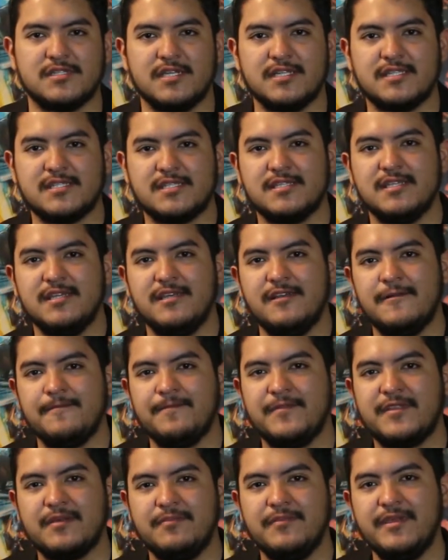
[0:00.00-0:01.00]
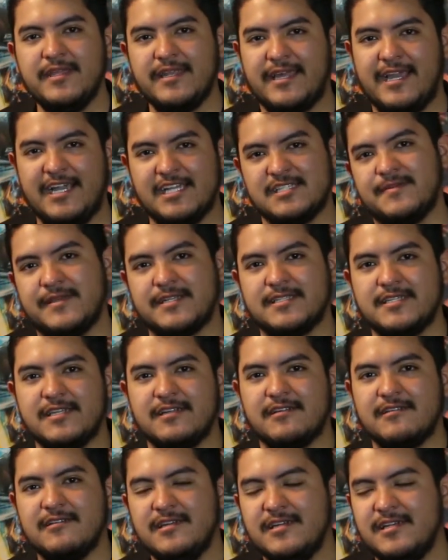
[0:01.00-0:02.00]
It's the comedic aspect
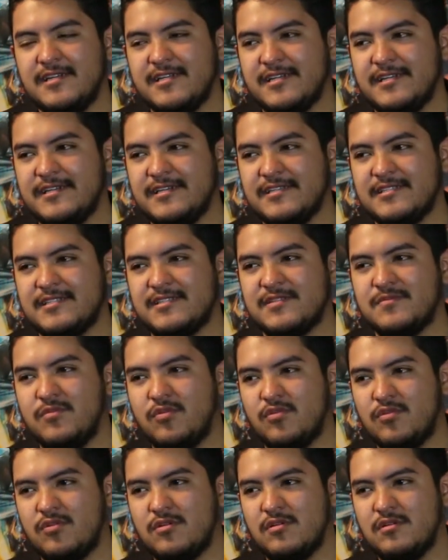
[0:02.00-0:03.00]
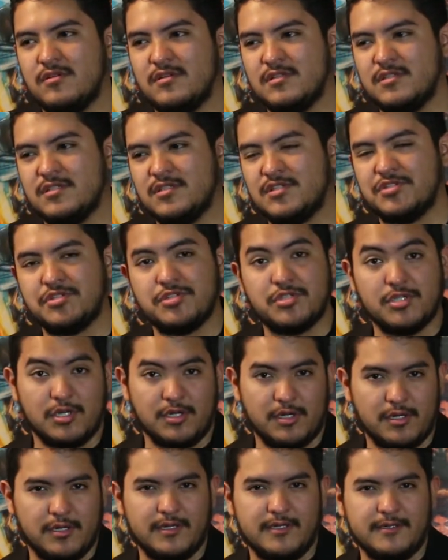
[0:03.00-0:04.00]
here is more
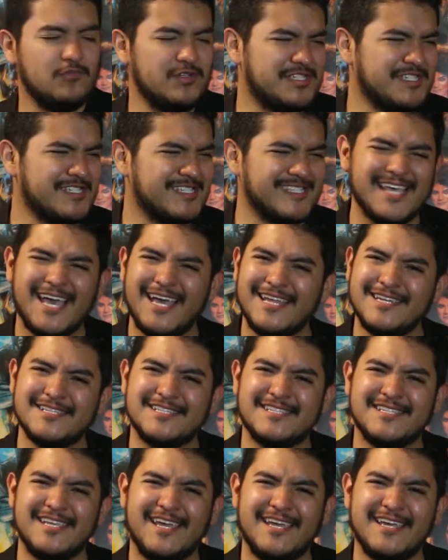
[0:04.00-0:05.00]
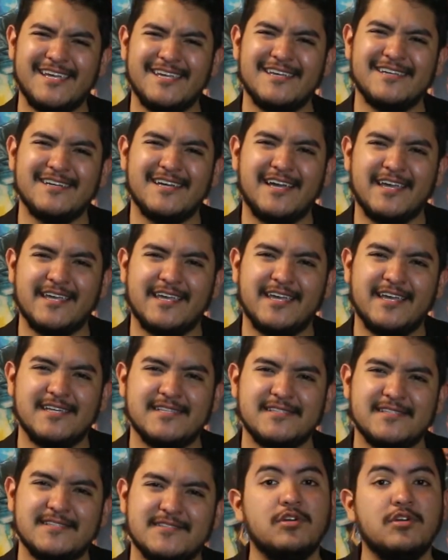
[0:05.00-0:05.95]
stern, which is sad to say, I guess.